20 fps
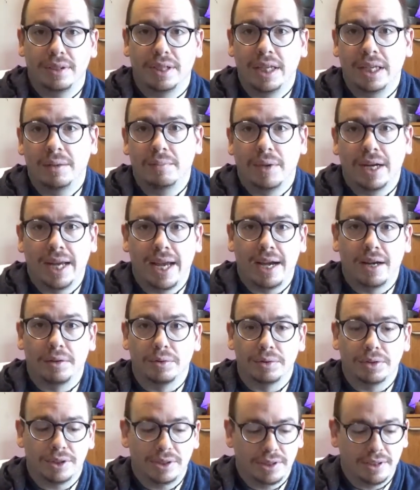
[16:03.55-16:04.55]
in my
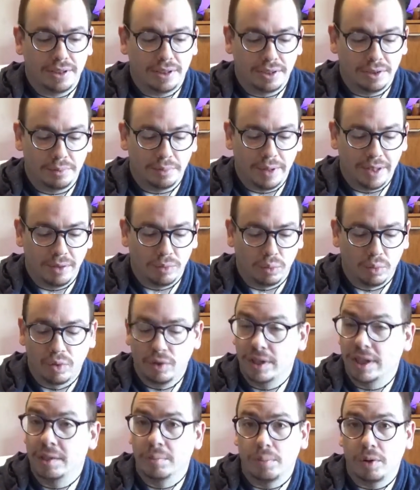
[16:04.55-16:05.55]
house has been
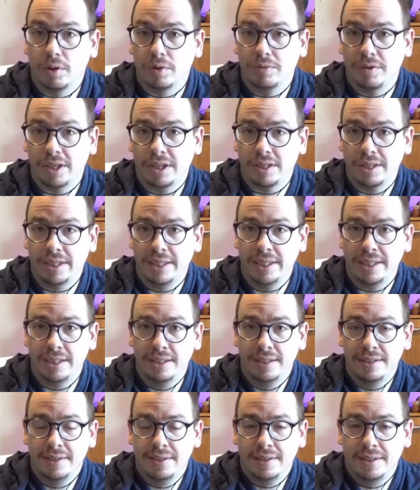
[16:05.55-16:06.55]
working perfectly
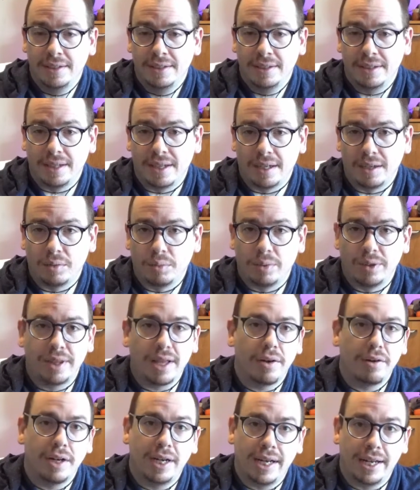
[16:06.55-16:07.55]

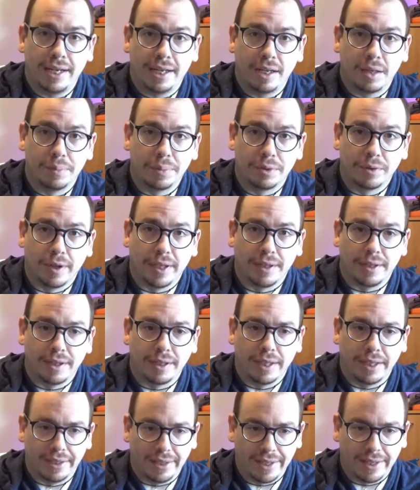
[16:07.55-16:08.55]
without any hiccups or anything
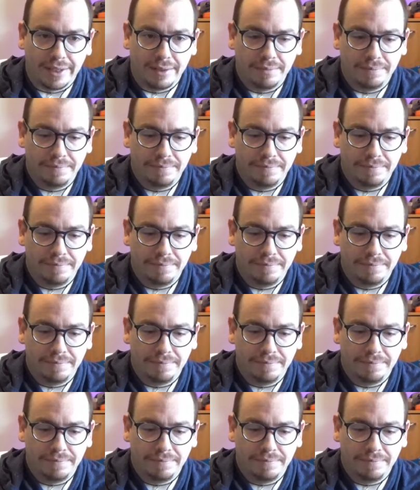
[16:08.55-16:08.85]
like that.